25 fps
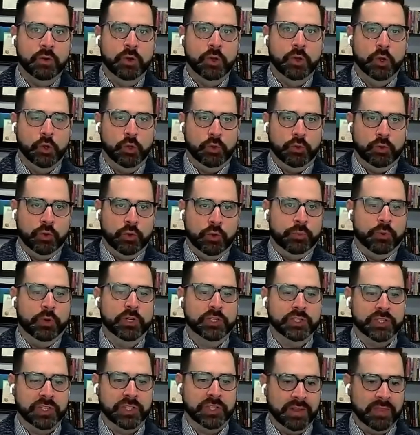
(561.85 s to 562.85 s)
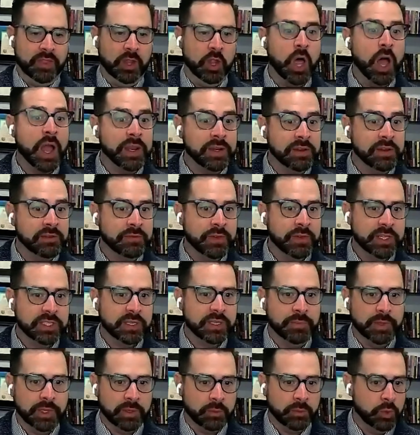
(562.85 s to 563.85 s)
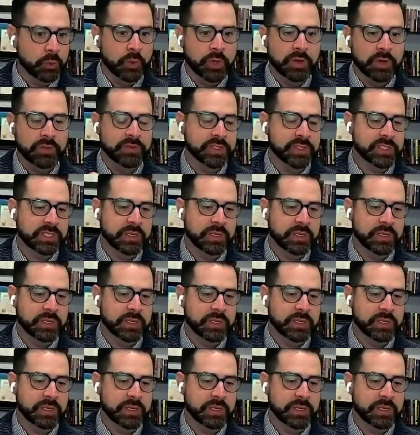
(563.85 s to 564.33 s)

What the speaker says: And then now you're personally on the line to fix something.